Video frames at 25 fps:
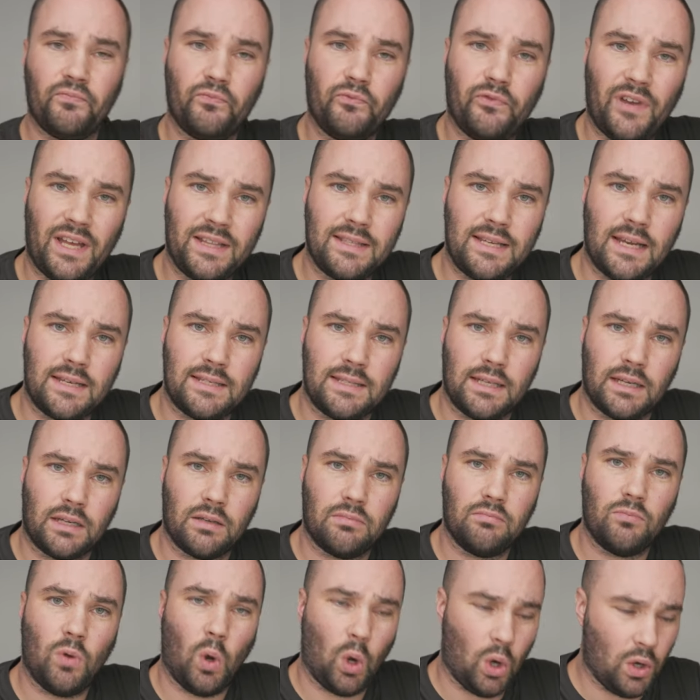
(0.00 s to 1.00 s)
Fantastic,
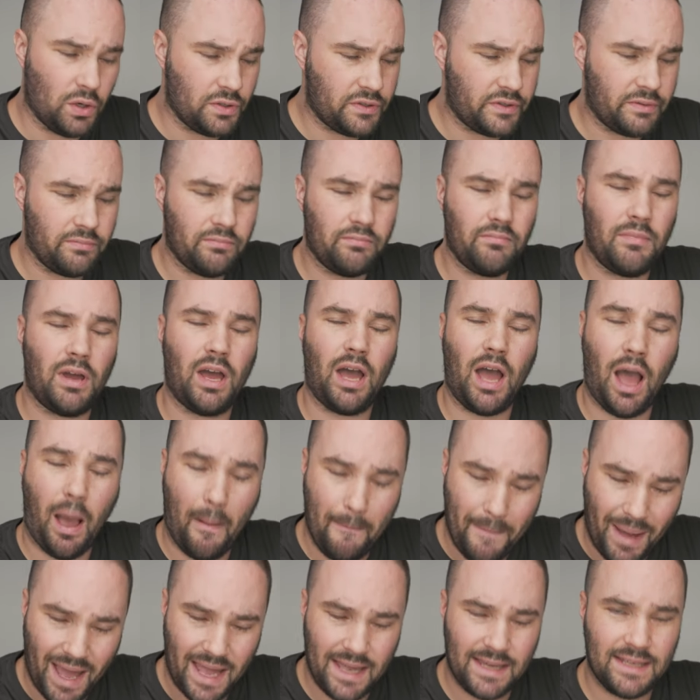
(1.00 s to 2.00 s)
awesome,
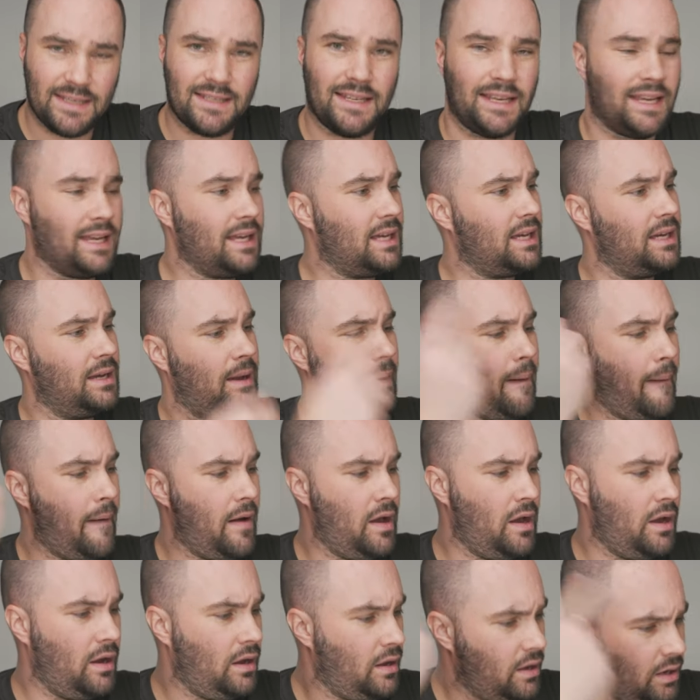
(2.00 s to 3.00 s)
amazing.
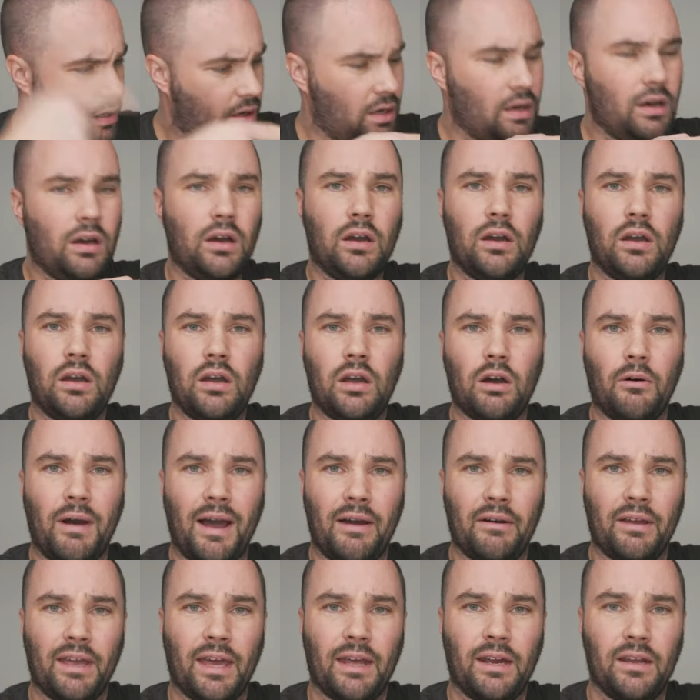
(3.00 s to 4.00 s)
Go
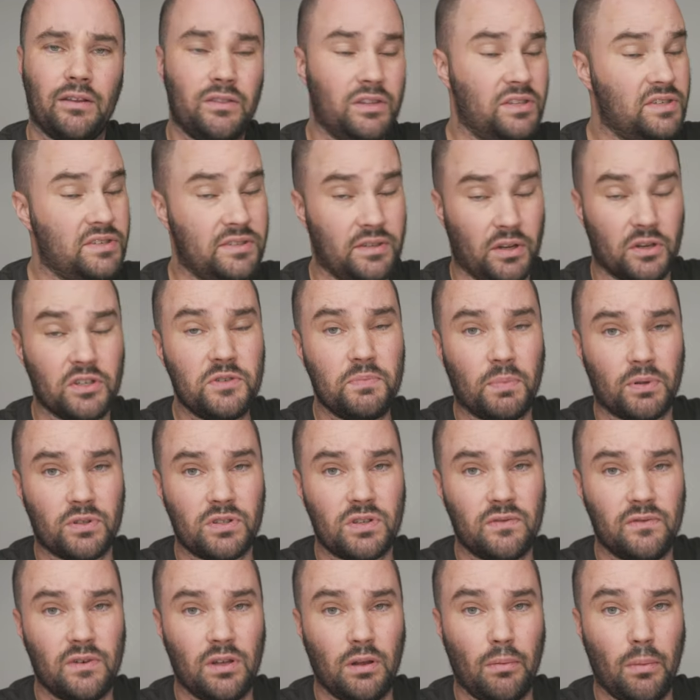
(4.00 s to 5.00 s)
out and get it. This is not a
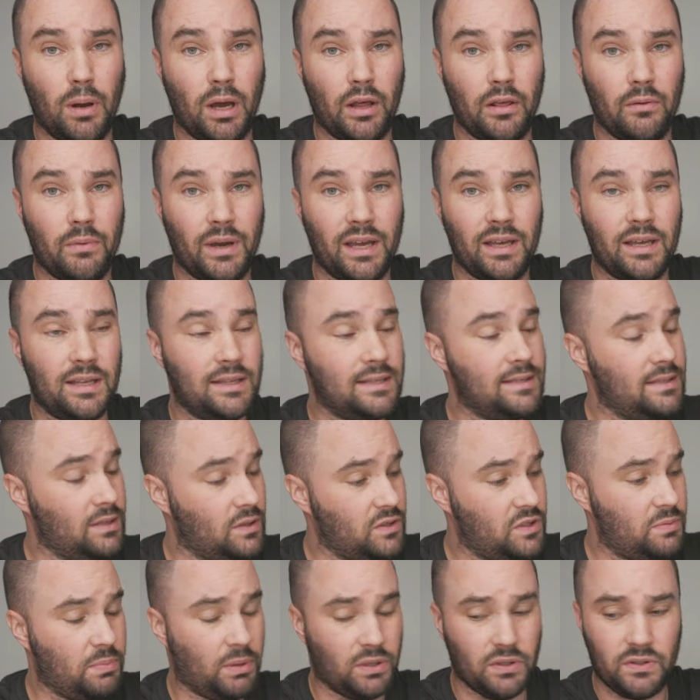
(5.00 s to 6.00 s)
sponsored video, by the way. It's
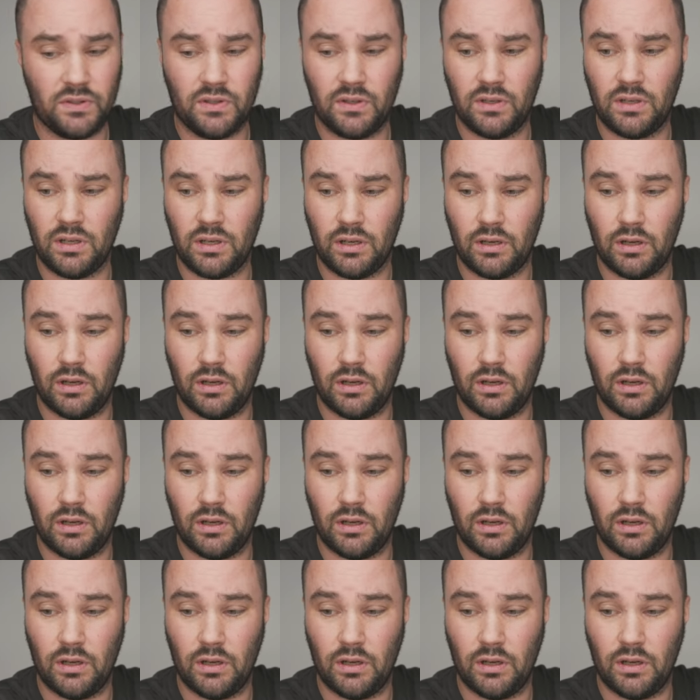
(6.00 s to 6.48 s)
not sponsored.